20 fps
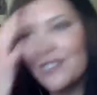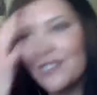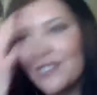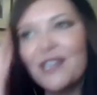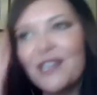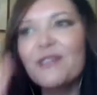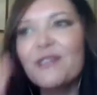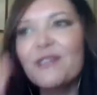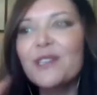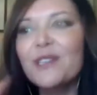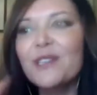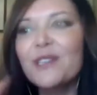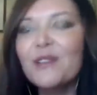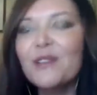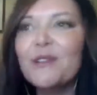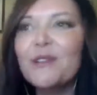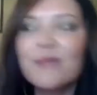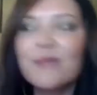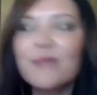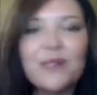go to the
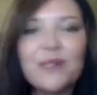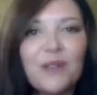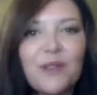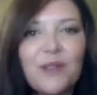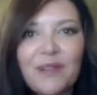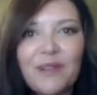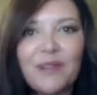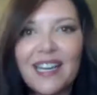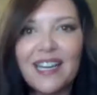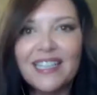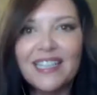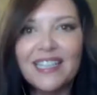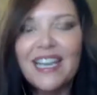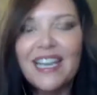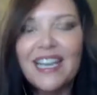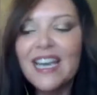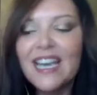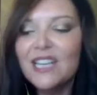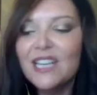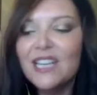grocery store right.
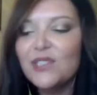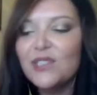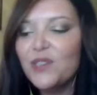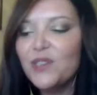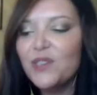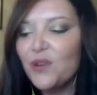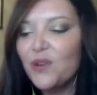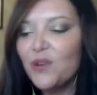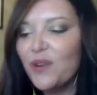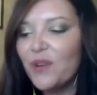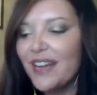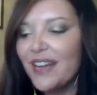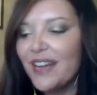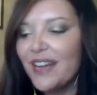So